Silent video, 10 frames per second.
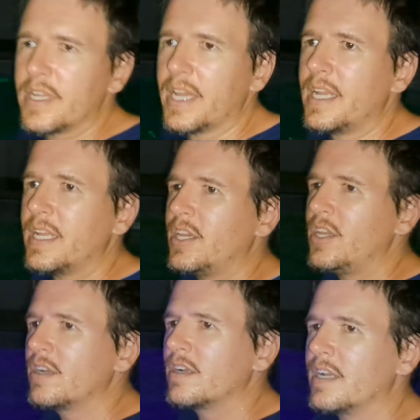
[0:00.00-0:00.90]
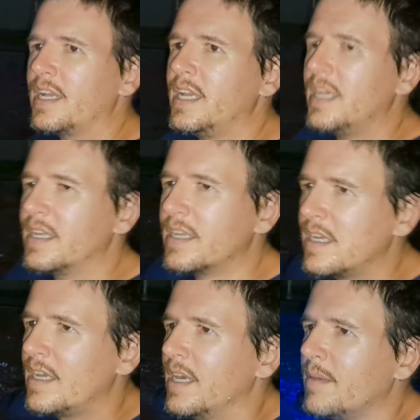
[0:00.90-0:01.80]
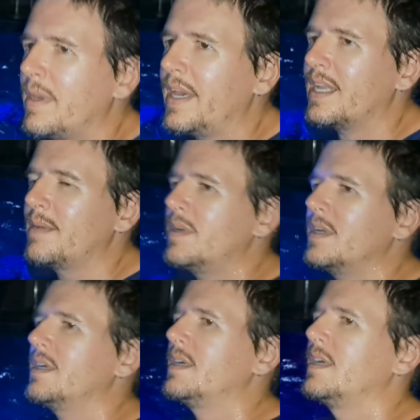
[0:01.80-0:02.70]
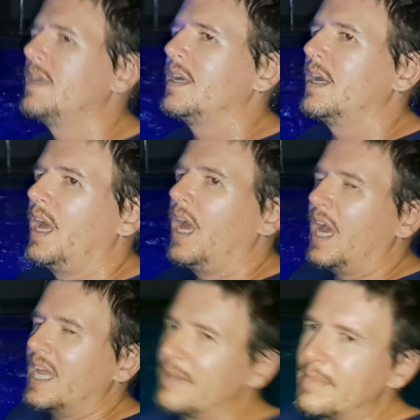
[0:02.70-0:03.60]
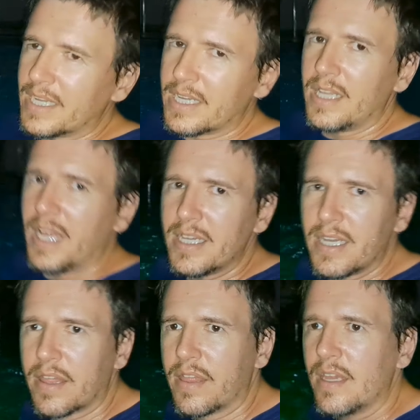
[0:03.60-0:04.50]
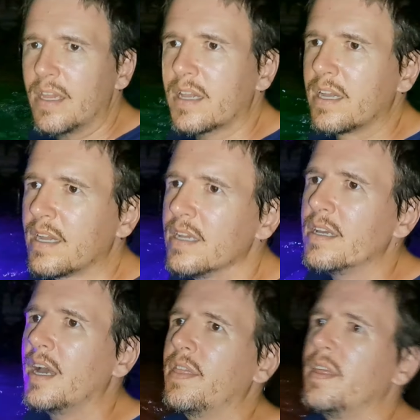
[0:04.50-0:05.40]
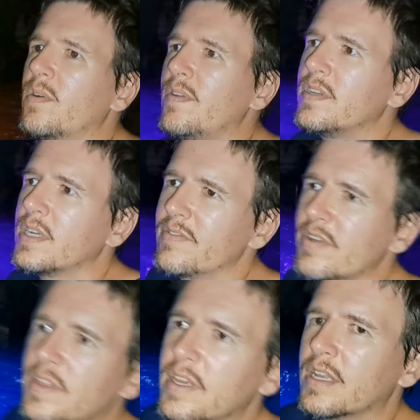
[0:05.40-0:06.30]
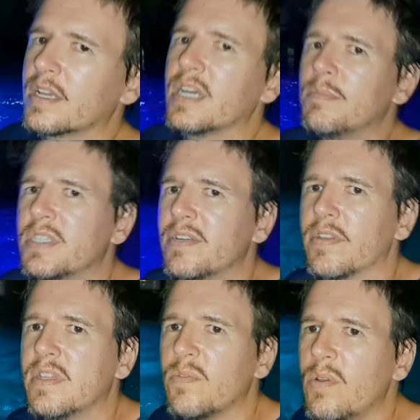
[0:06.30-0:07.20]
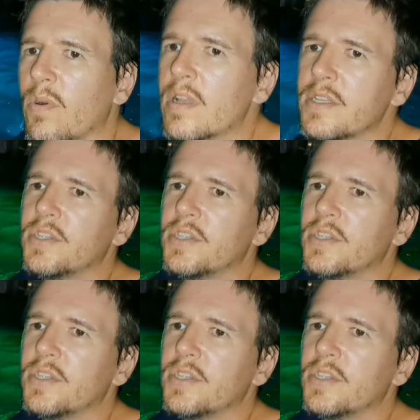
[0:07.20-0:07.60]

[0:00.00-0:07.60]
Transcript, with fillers: night here in Panama. And I'm not gonna lie. I think we've done everything and accomplished everything we wanted